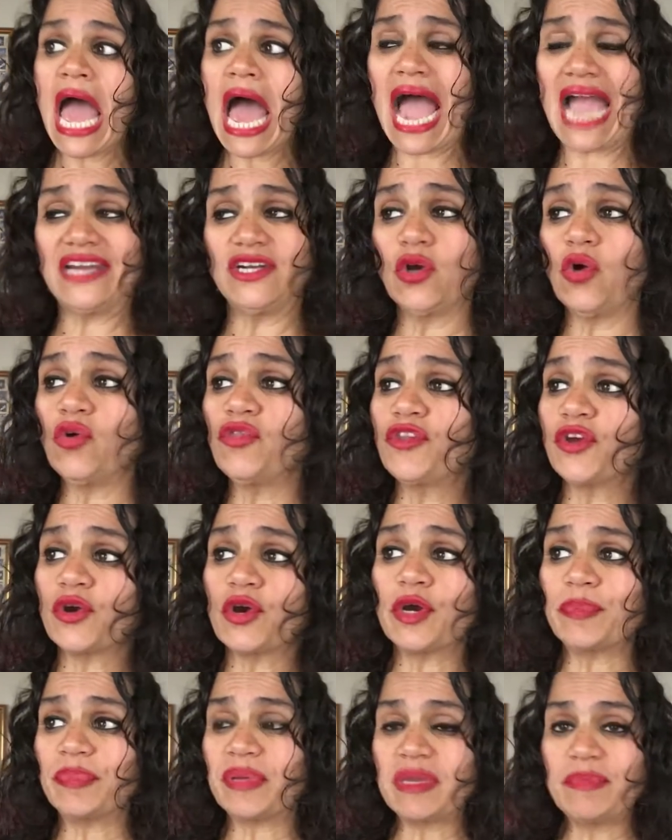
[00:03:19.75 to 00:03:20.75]
I know there
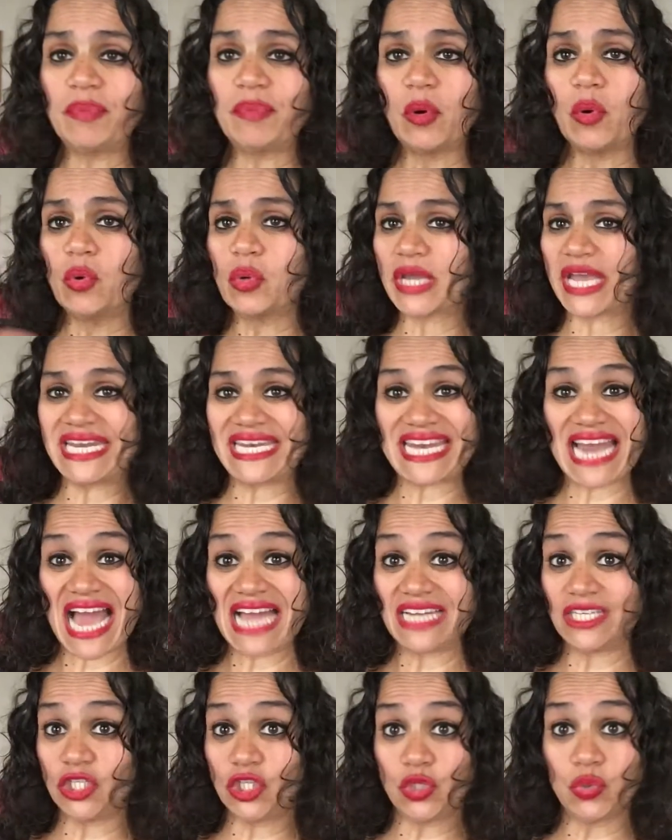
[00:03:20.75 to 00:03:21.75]
are people who
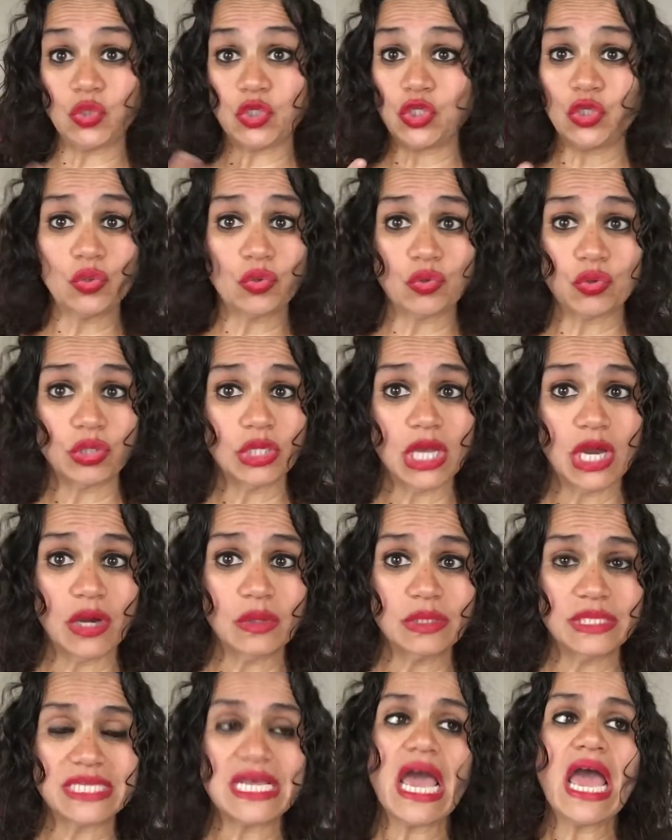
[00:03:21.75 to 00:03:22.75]
cannot do
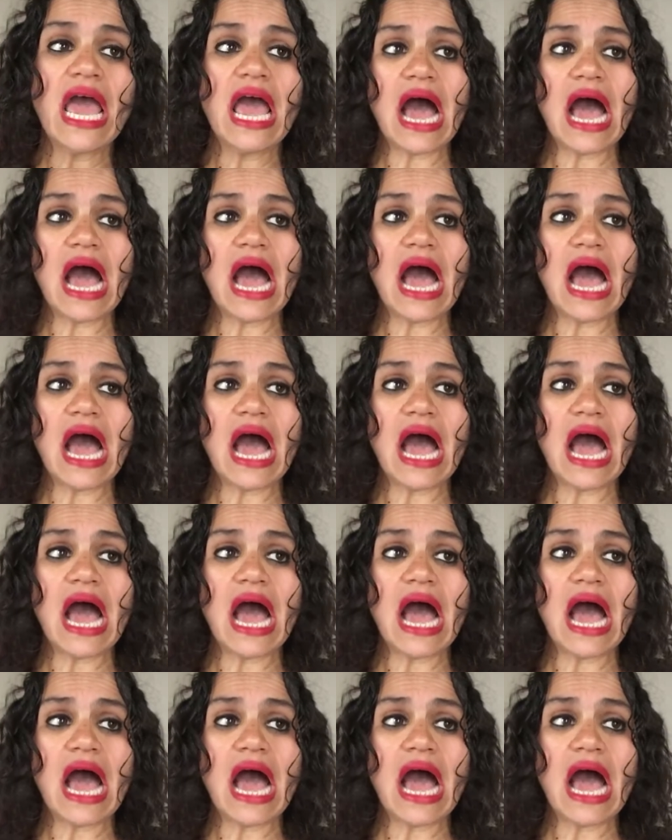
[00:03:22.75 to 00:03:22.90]
sucralose.